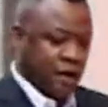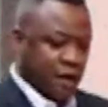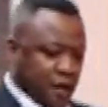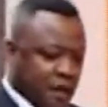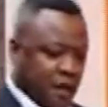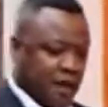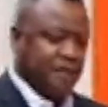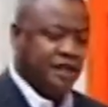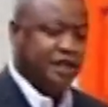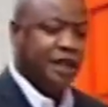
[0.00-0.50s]

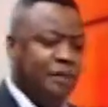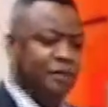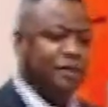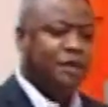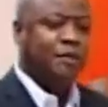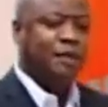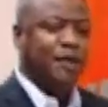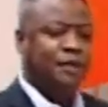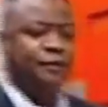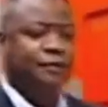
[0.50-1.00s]
They seem to
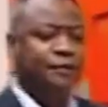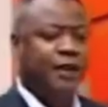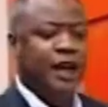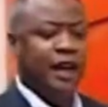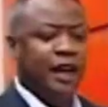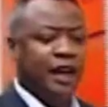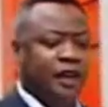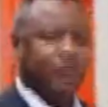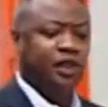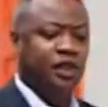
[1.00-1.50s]
be
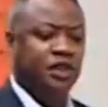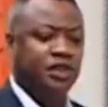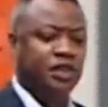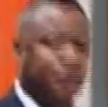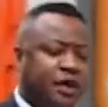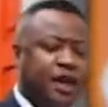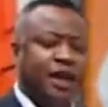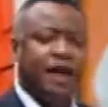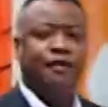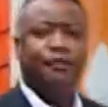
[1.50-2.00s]
failing just
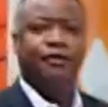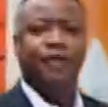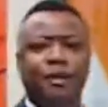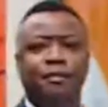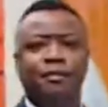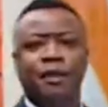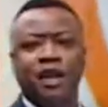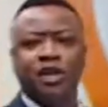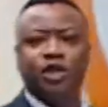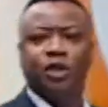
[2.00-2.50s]
on every
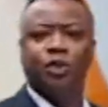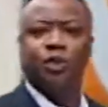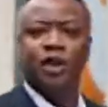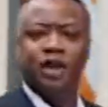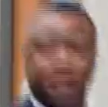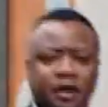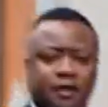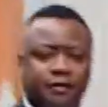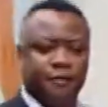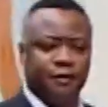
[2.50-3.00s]
measure we
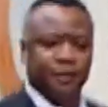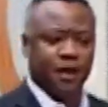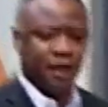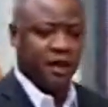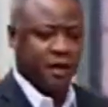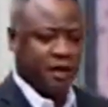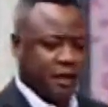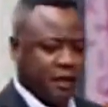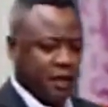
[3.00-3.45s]
can find.